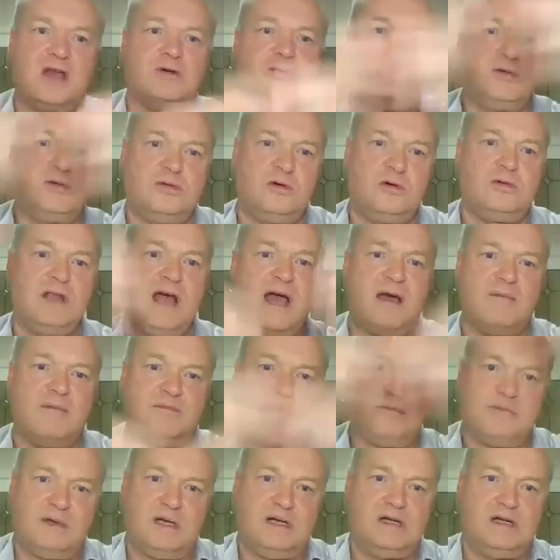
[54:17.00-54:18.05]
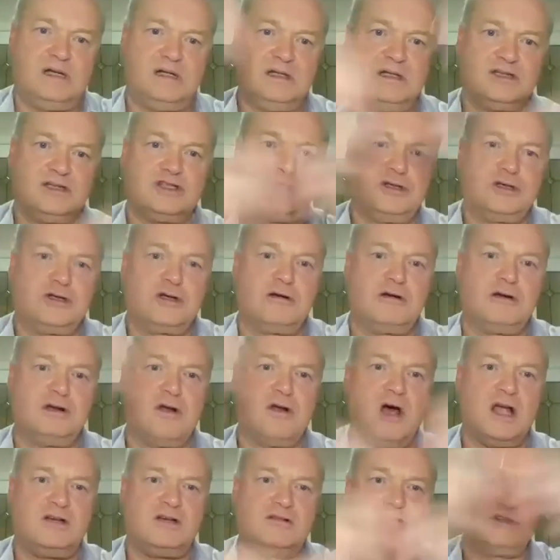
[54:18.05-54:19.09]
that all that sugar and
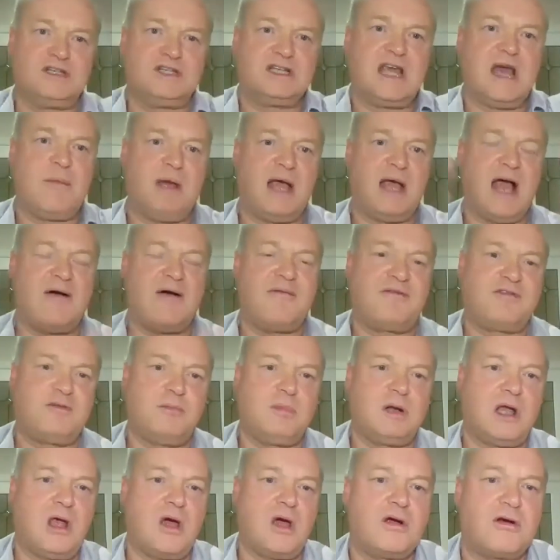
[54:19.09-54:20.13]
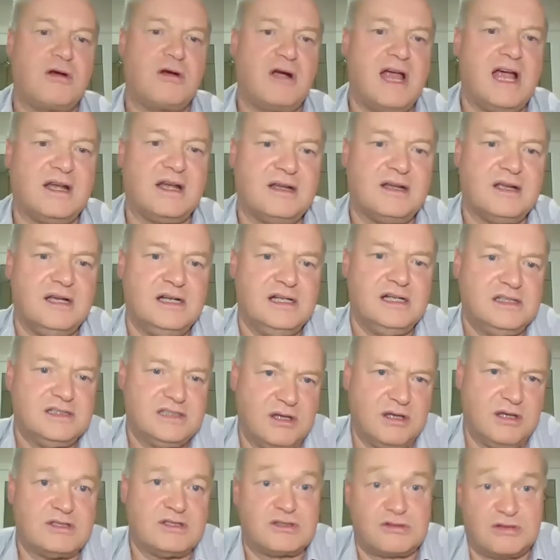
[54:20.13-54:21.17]
nitrogen coming up from below ground.
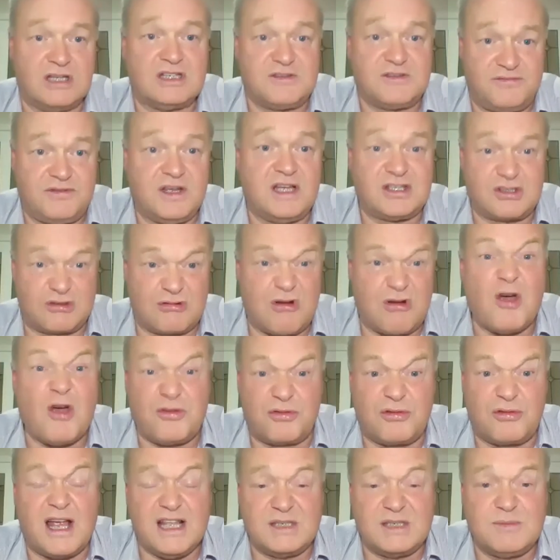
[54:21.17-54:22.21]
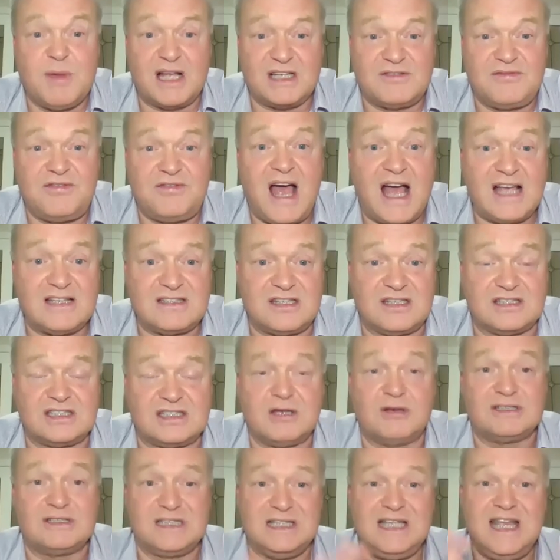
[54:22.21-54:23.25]
So its growth rate's much faster,
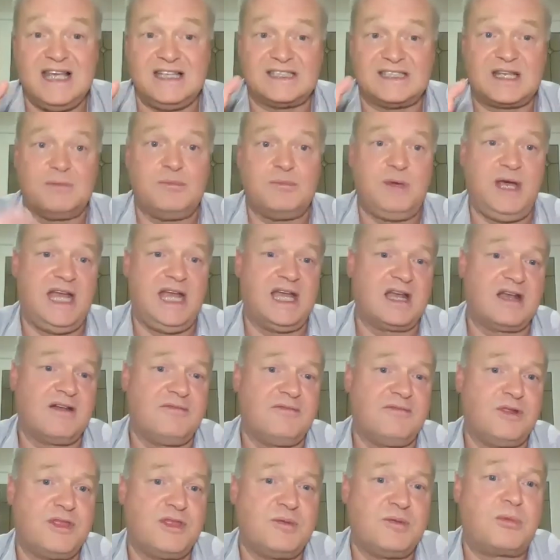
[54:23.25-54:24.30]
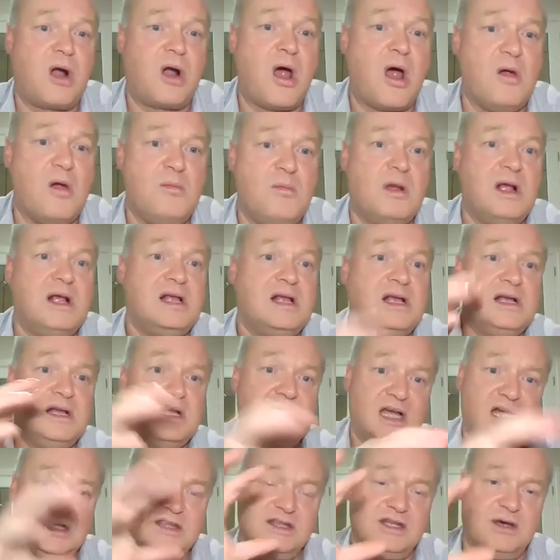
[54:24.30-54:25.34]
so it's less competitive with the brome
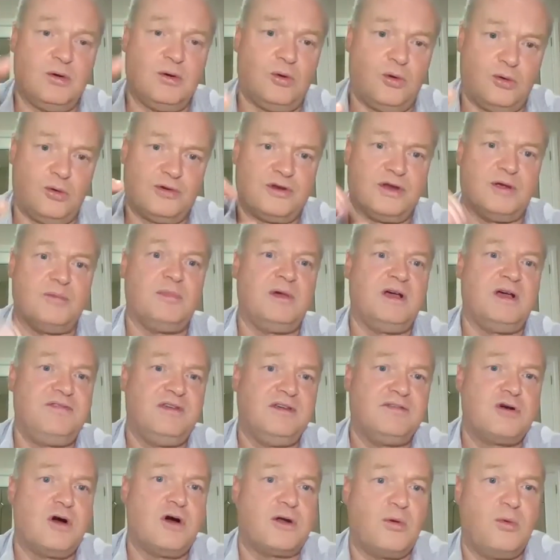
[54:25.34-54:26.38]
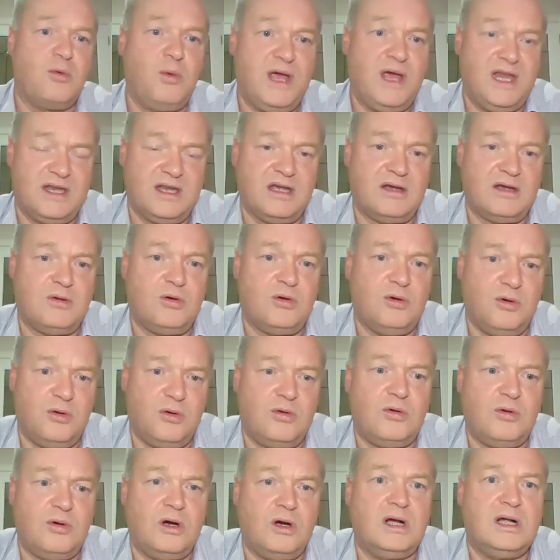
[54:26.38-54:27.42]
in the autumn if you've got a wetter
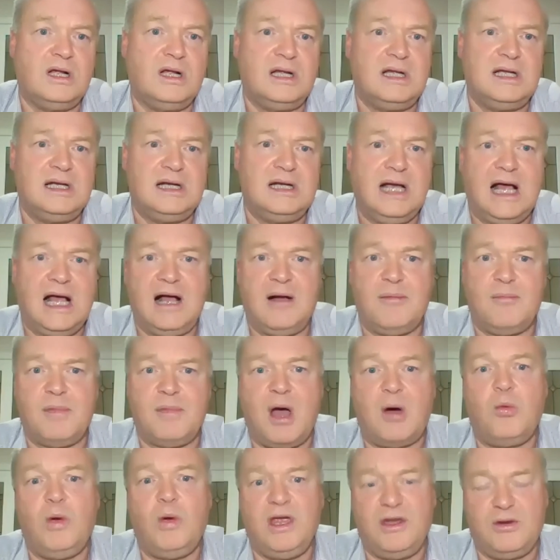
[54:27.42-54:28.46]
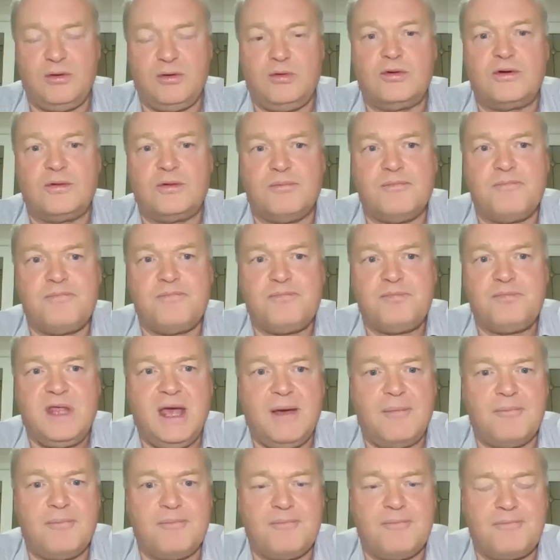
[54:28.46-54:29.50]
or a wet autumn.
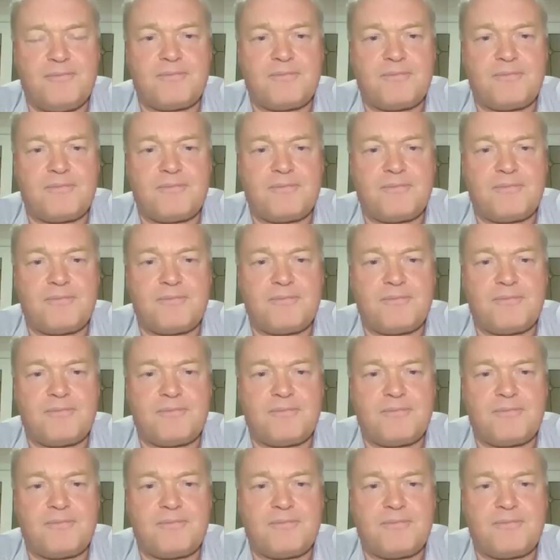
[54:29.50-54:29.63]
Yeah.